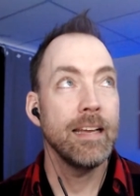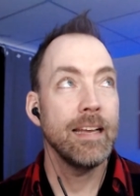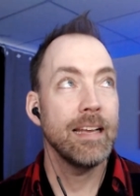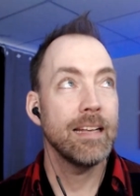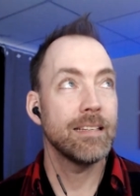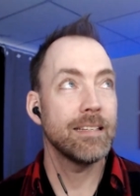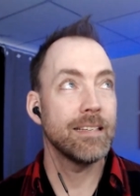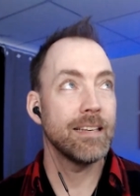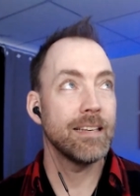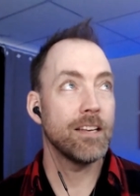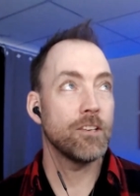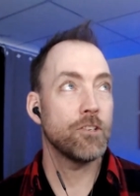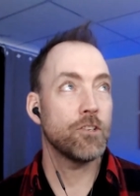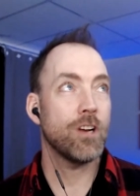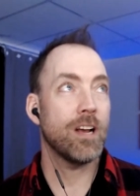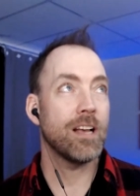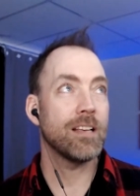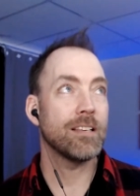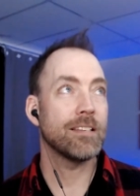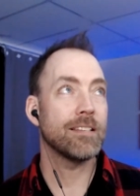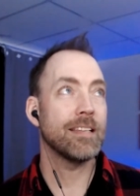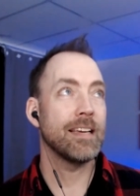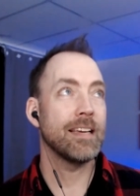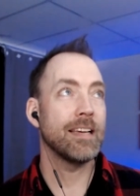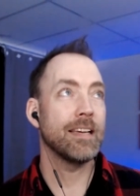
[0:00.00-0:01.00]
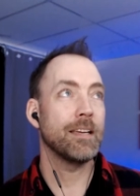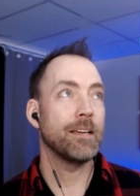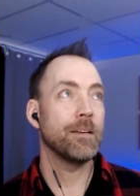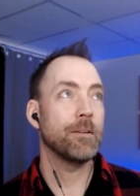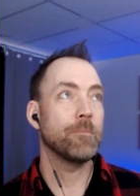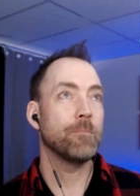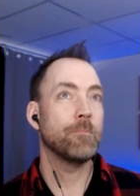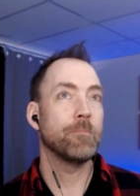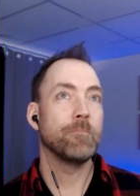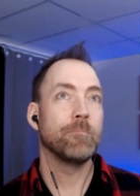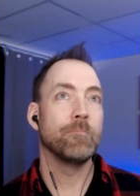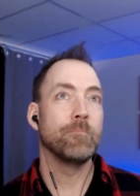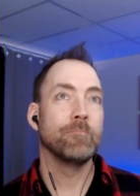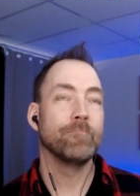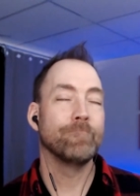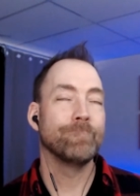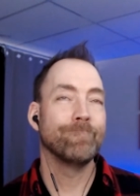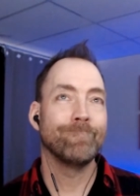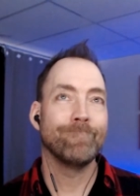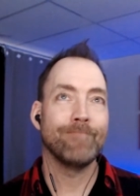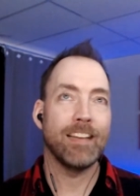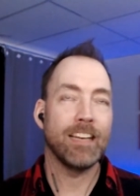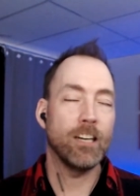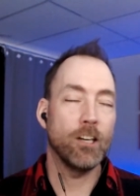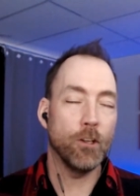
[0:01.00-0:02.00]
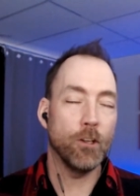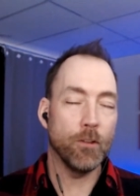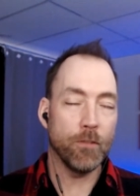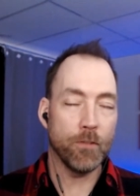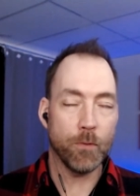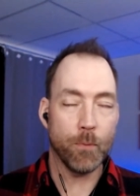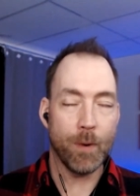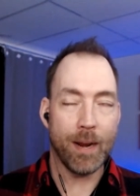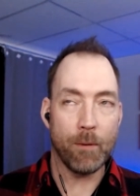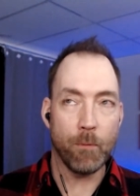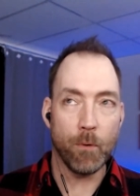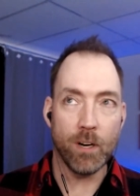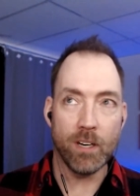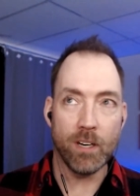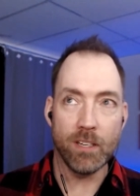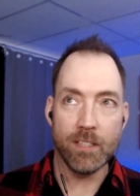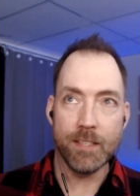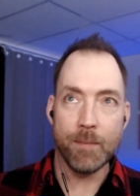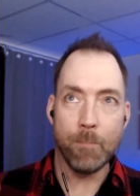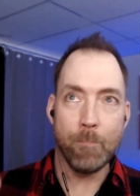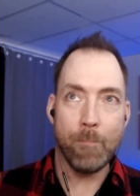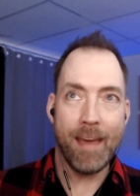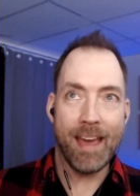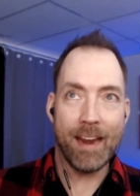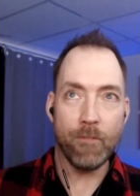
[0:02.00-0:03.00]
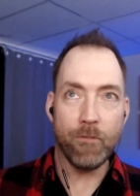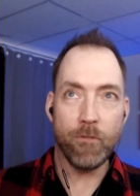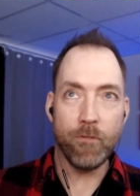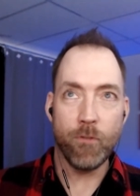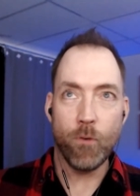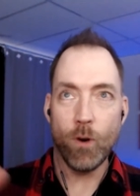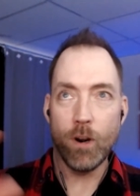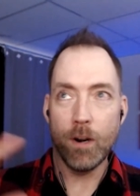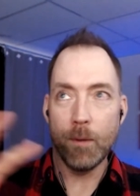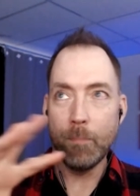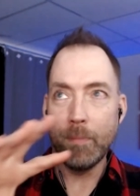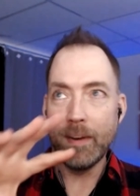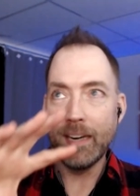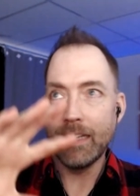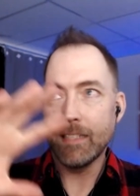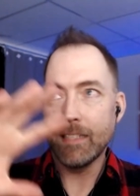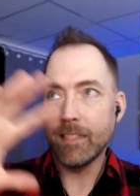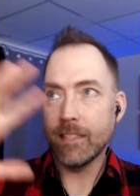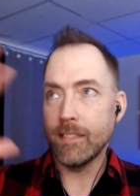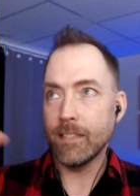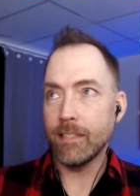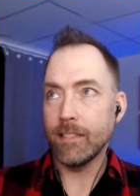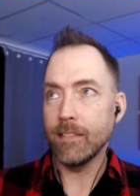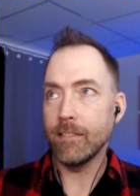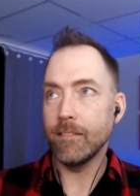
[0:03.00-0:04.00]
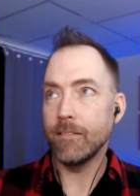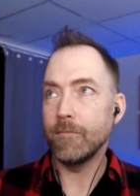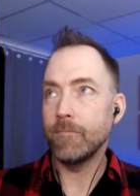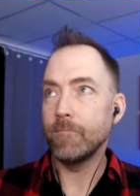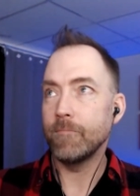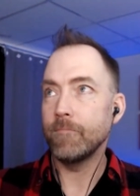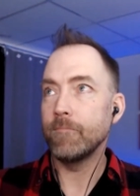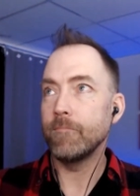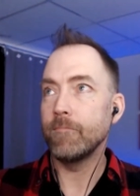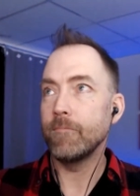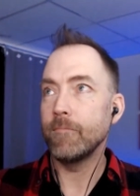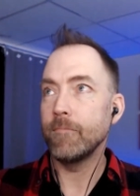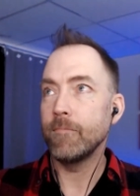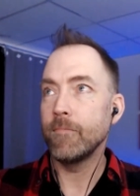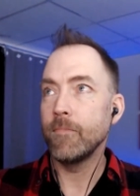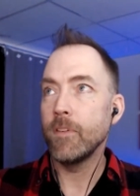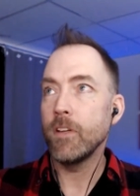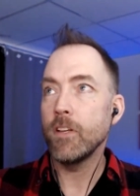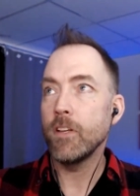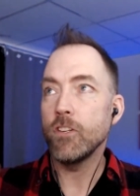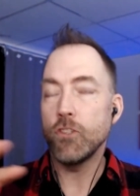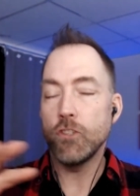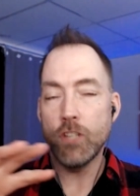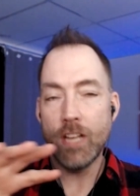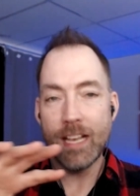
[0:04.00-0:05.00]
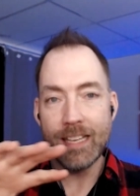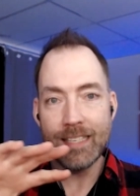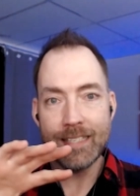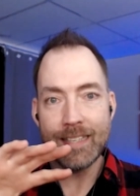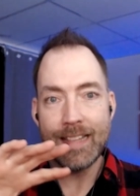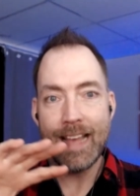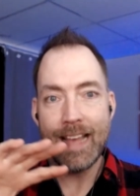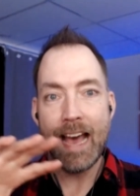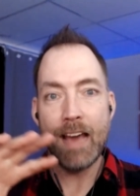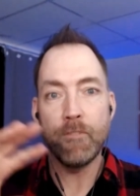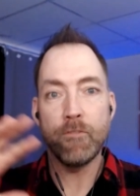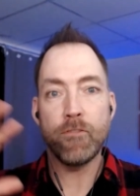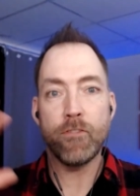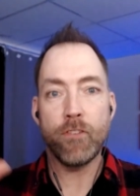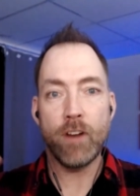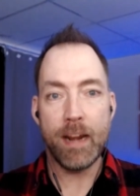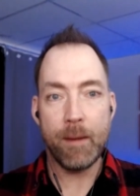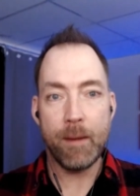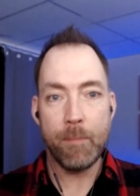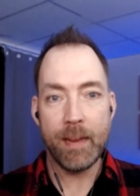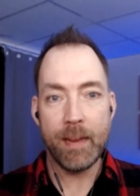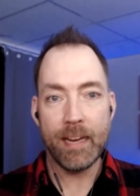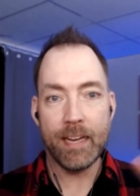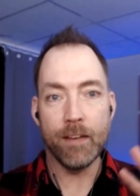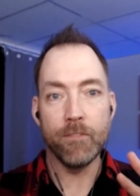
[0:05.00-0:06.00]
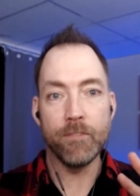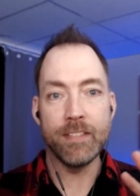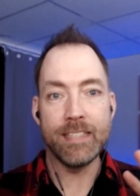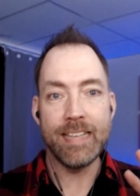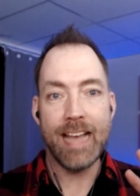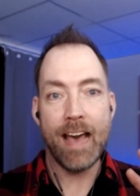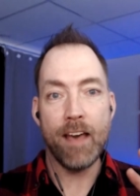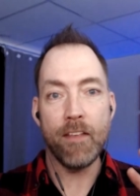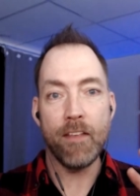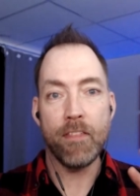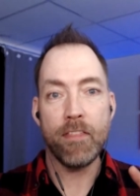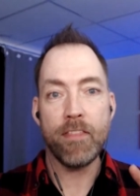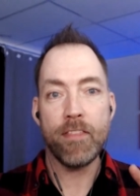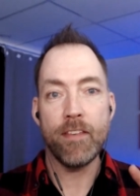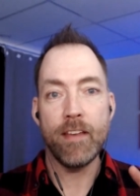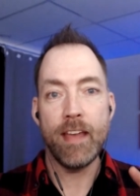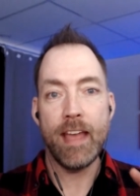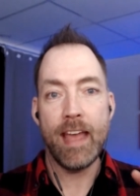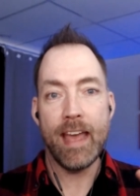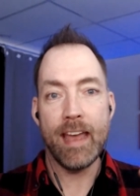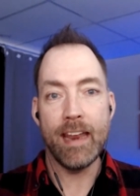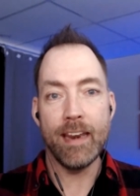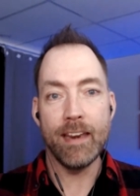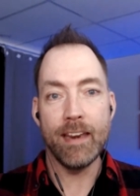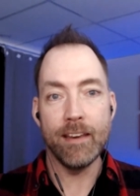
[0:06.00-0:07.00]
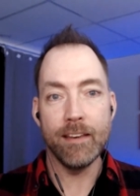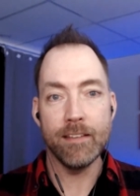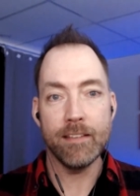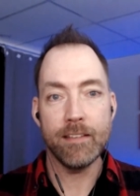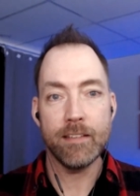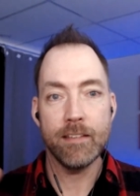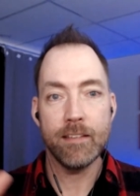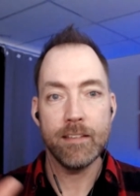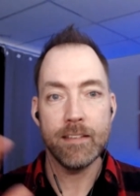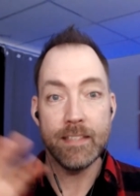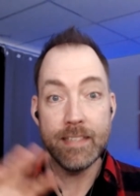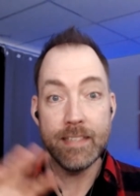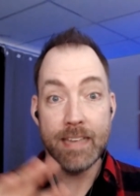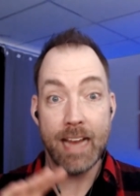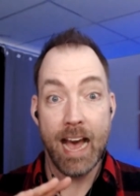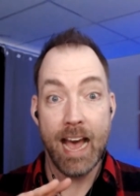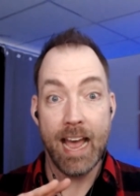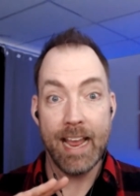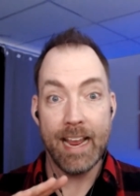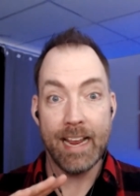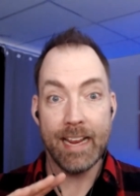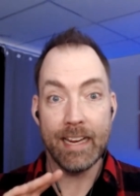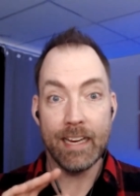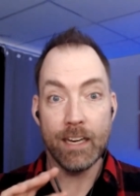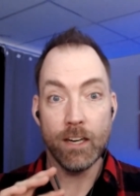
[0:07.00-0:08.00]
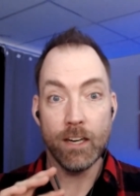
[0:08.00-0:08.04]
It's an interesting, I don't know if the right word's a metaphor, but it's just that framing of death and dying